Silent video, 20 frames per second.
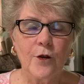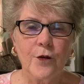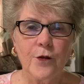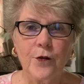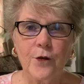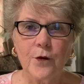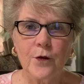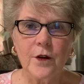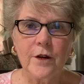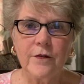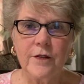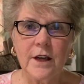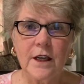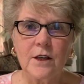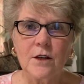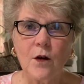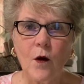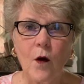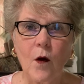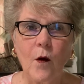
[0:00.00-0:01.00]
30 feet
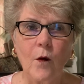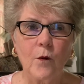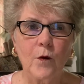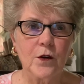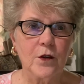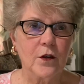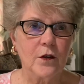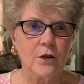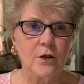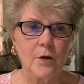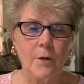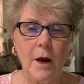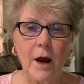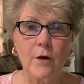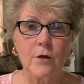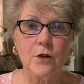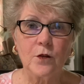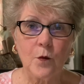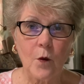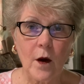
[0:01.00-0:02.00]
tall, which is
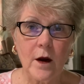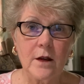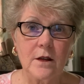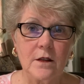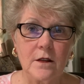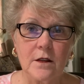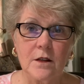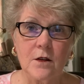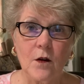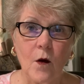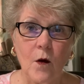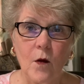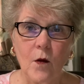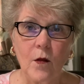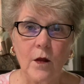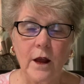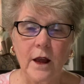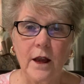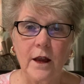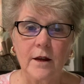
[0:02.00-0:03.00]
about twice as
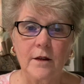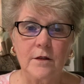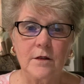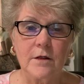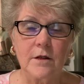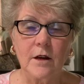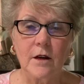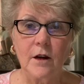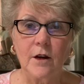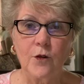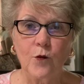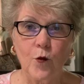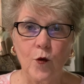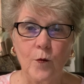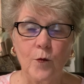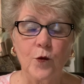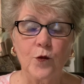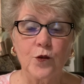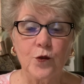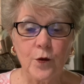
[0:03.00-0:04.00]
tall as a
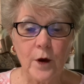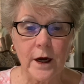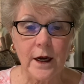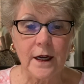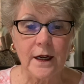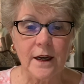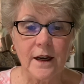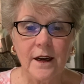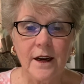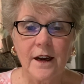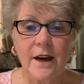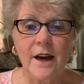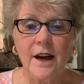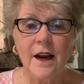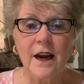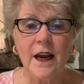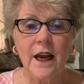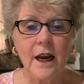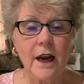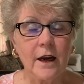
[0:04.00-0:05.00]
normal train.
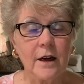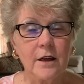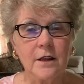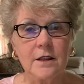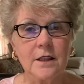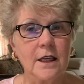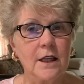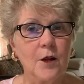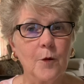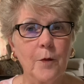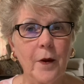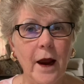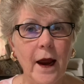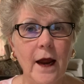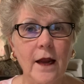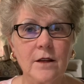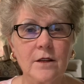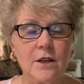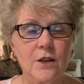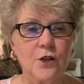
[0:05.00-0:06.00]
And I could see the
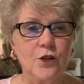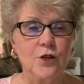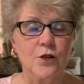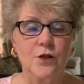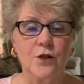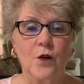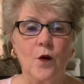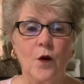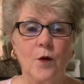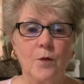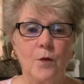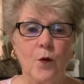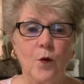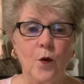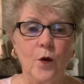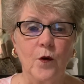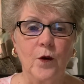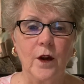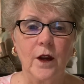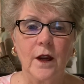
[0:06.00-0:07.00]
passengers on
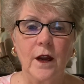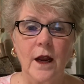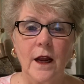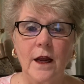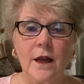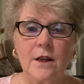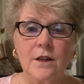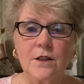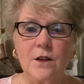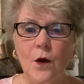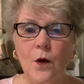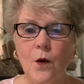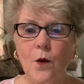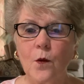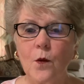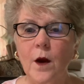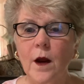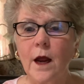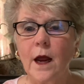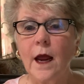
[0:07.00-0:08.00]
board.
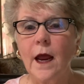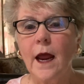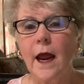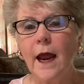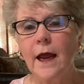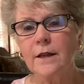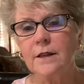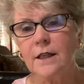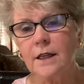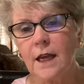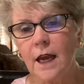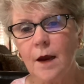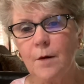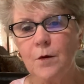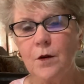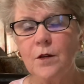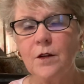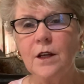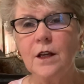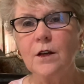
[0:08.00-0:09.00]
So as it came
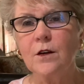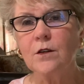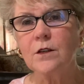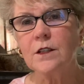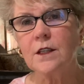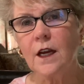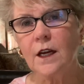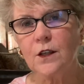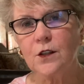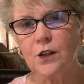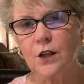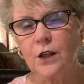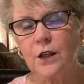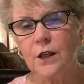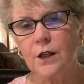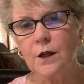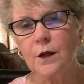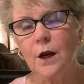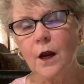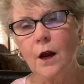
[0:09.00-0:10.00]
to the
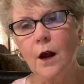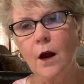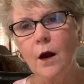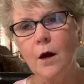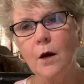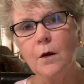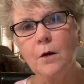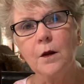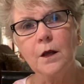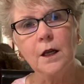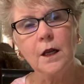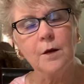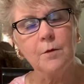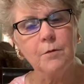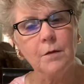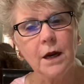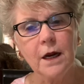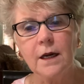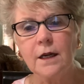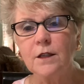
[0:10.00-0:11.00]
intersection, uh, it
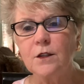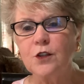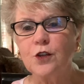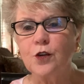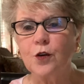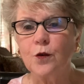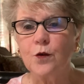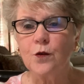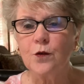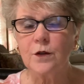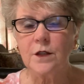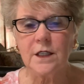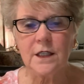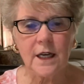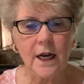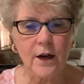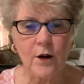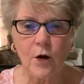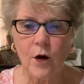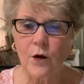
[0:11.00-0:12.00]
made its turn,
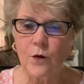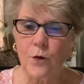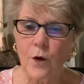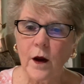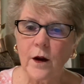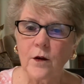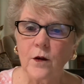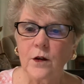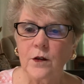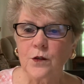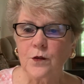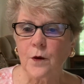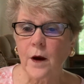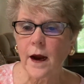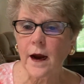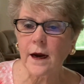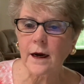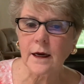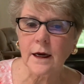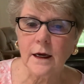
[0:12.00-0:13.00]
stayed on right on
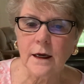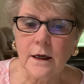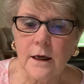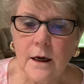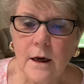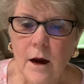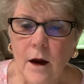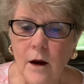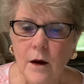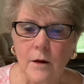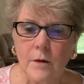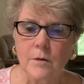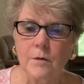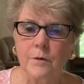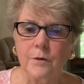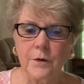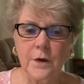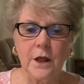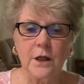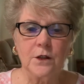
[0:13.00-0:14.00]
track, and uh,
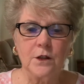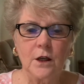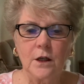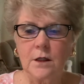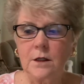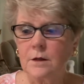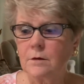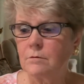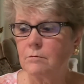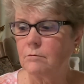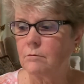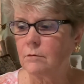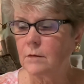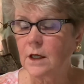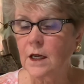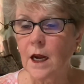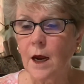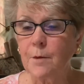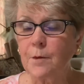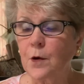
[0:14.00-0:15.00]
it just
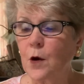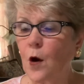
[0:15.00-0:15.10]
kept